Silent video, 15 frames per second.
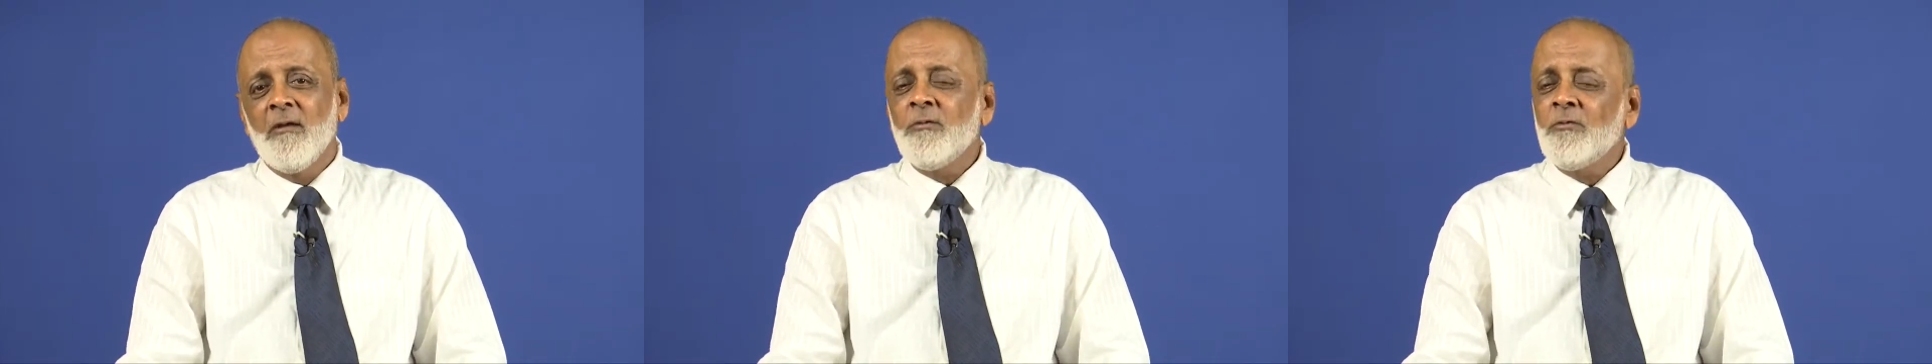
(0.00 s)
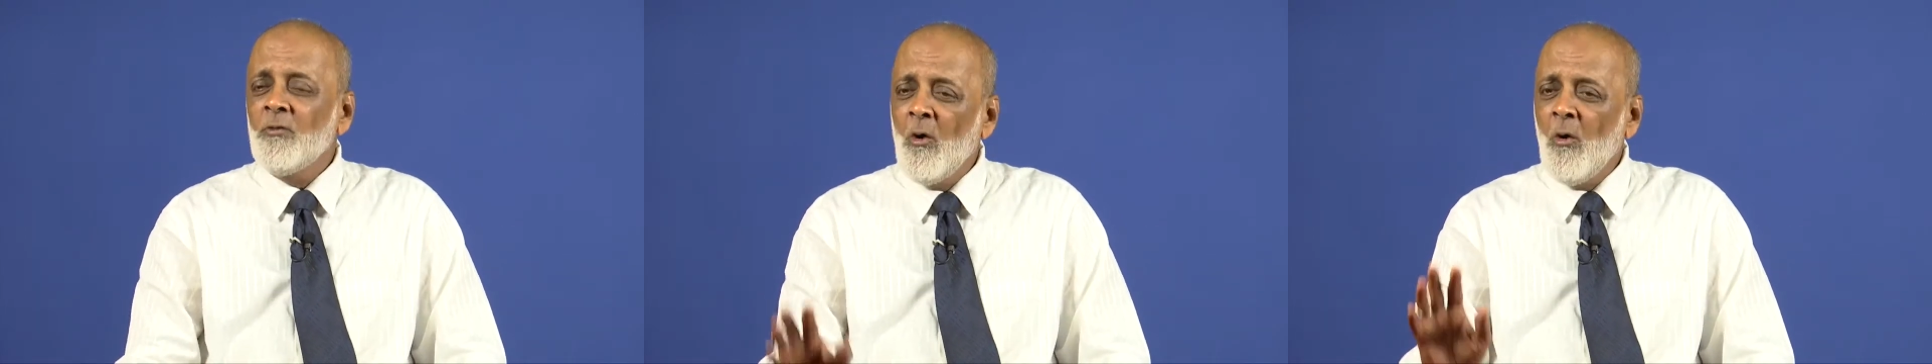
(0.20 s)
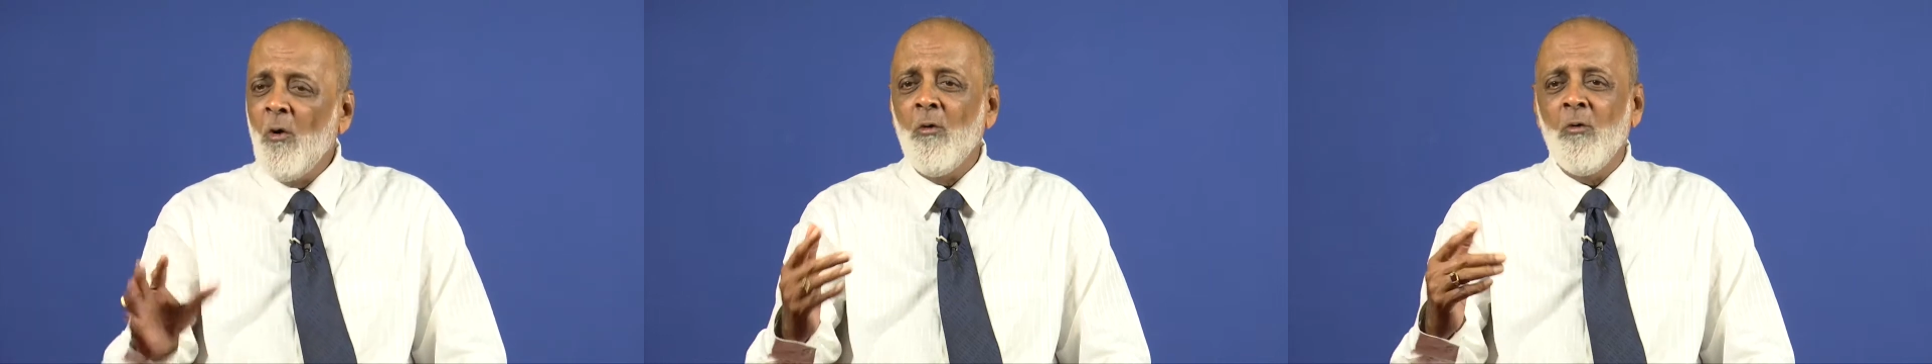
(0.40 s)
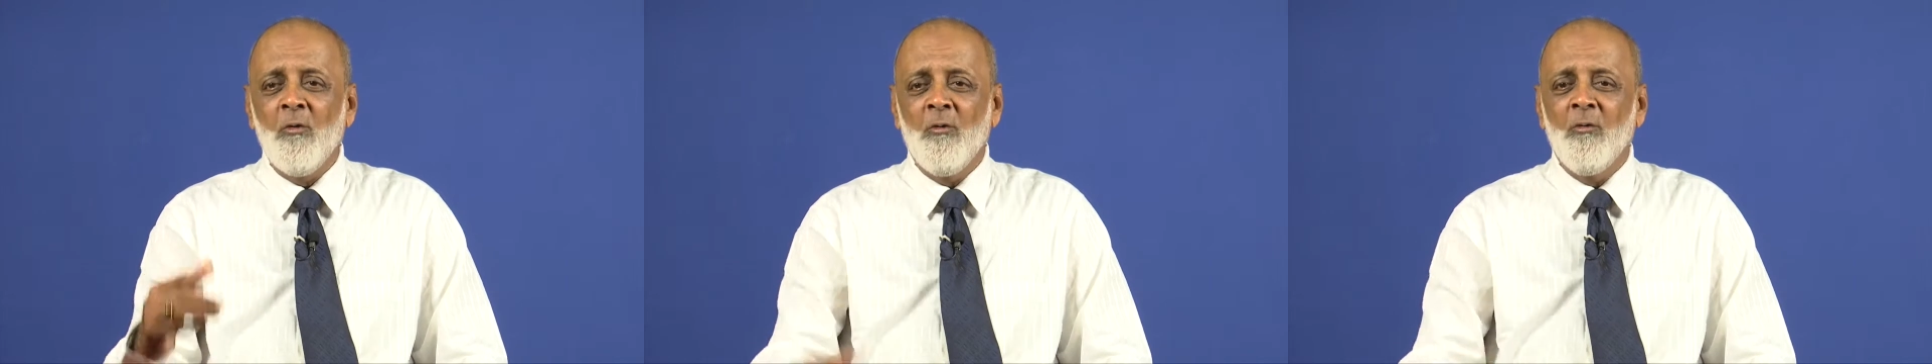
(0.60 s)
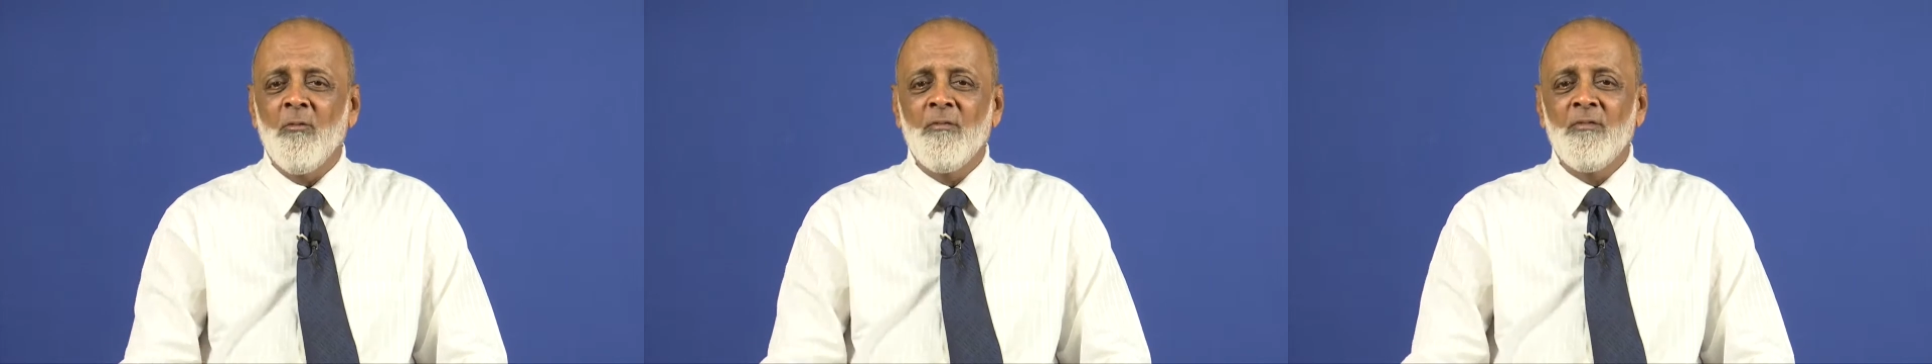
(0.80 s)

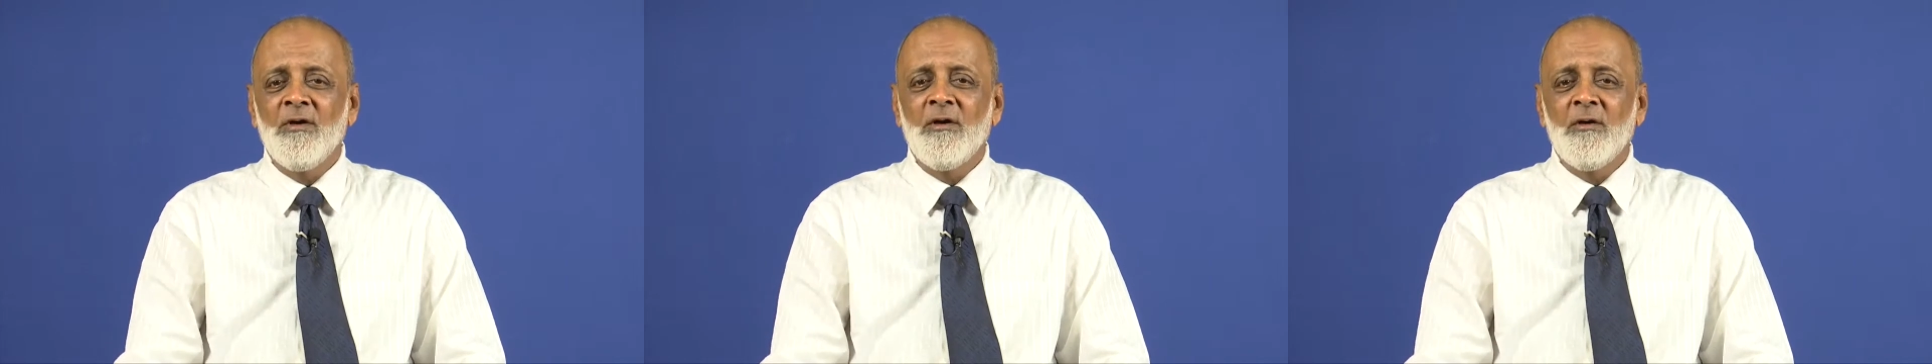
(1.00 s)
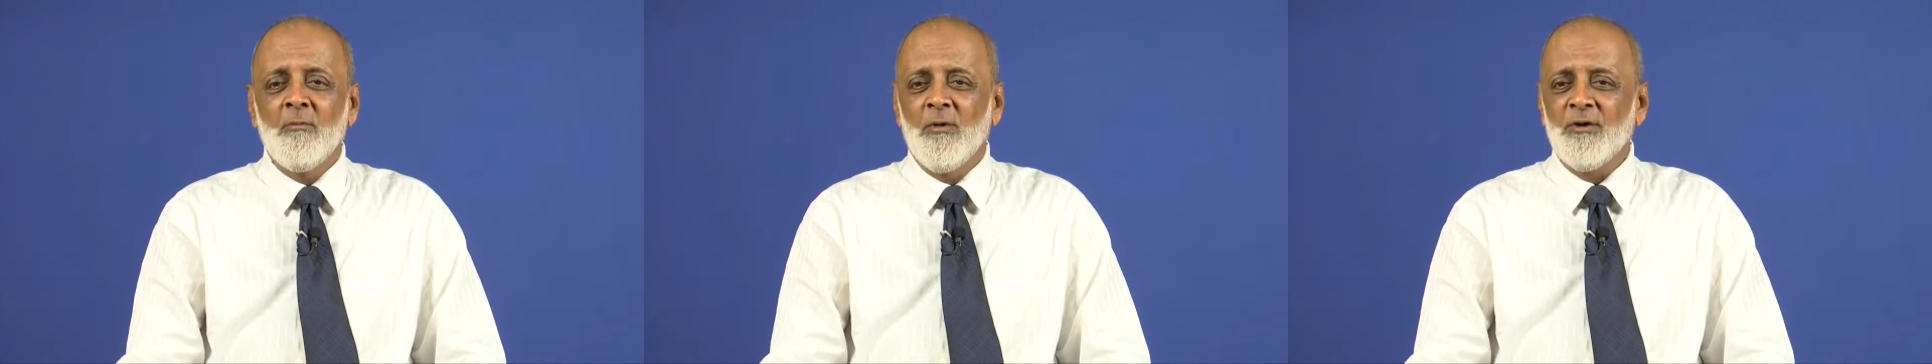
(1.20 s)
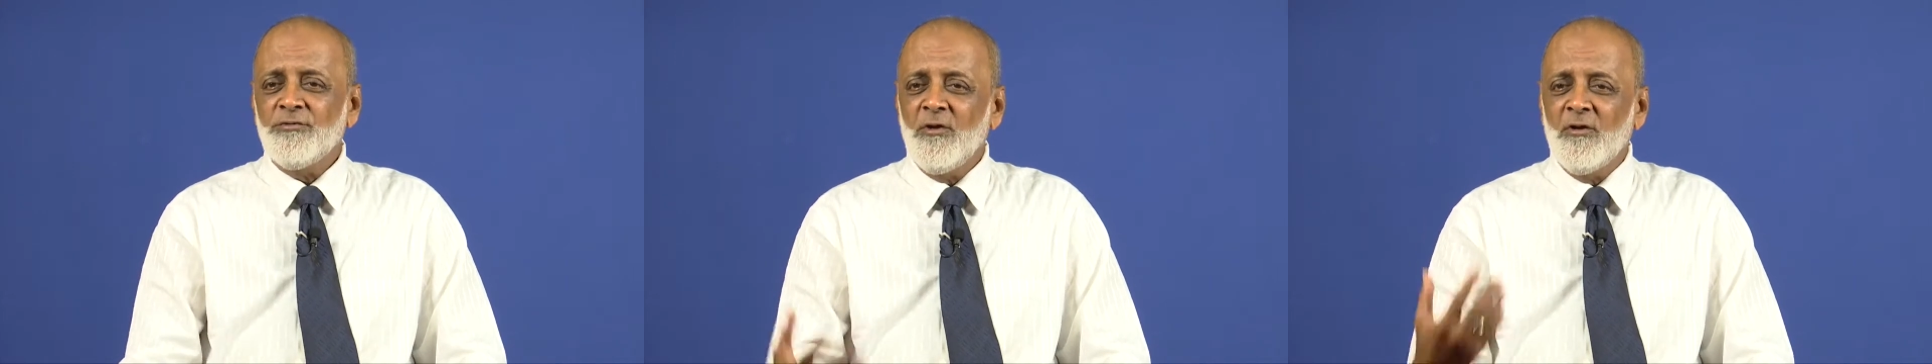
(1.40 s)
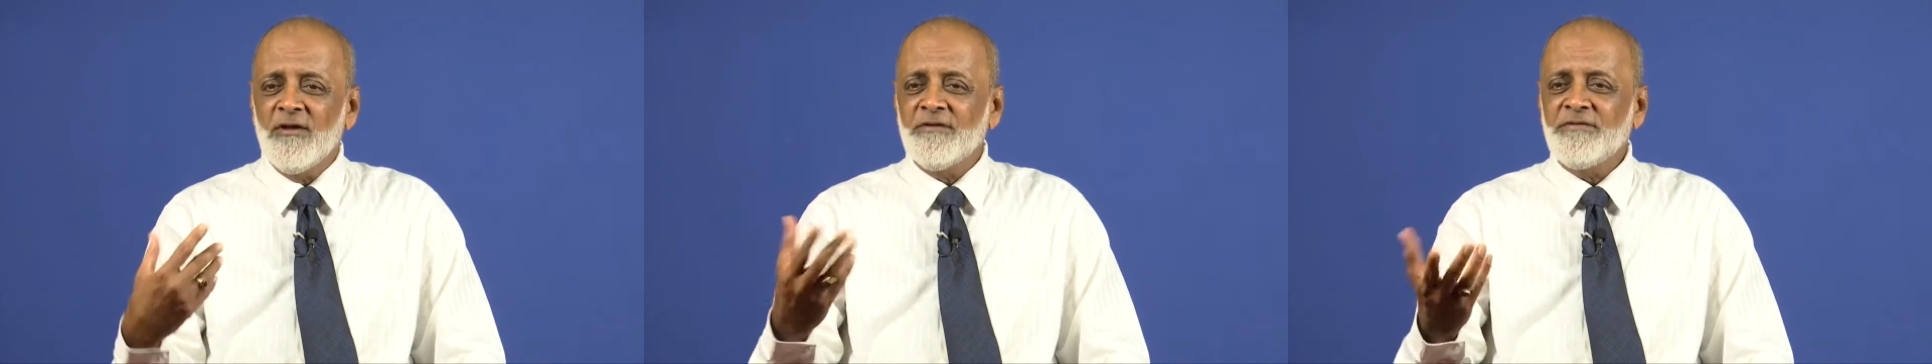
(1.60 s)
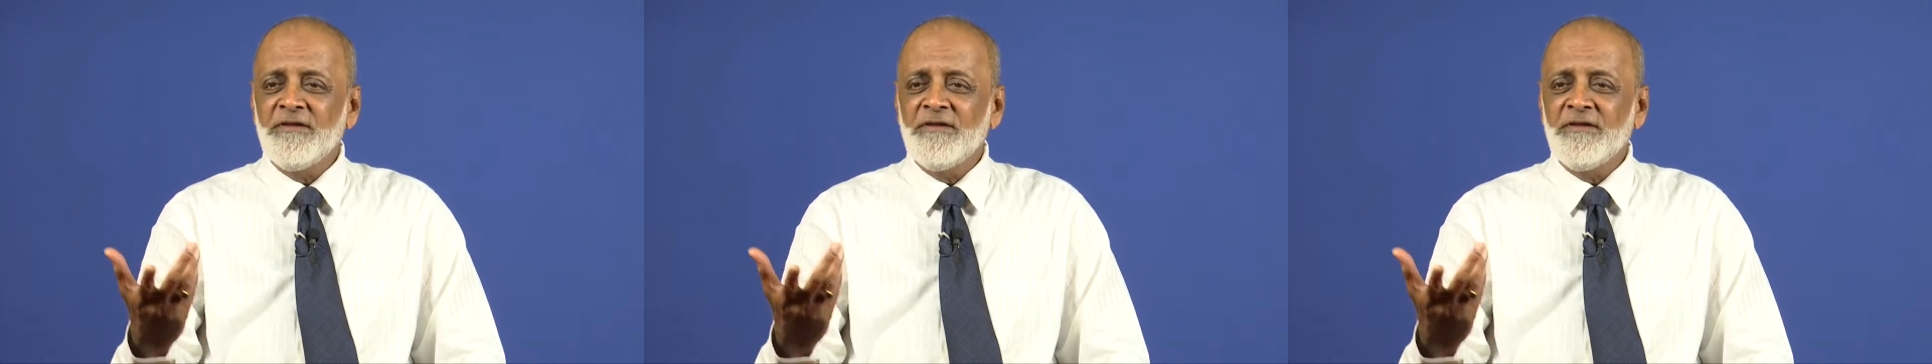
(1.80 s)
No. What you are